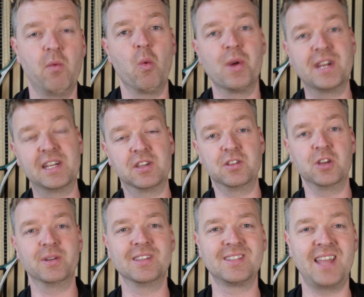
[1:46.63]
What we need to do
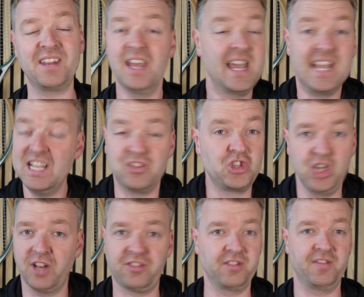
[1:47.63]
instead is
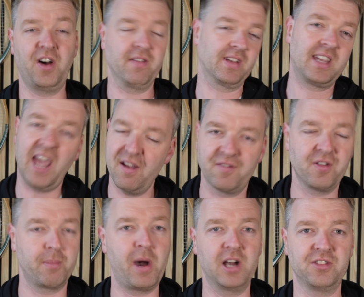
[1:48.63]
just survive. Get
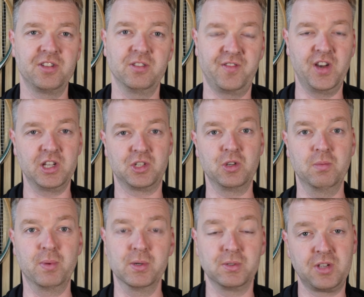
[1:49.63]
past those first two
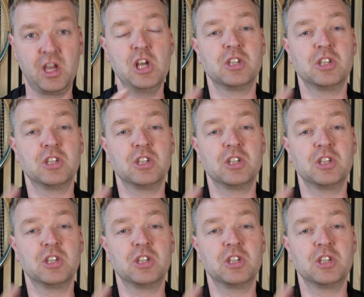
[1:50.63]
balls.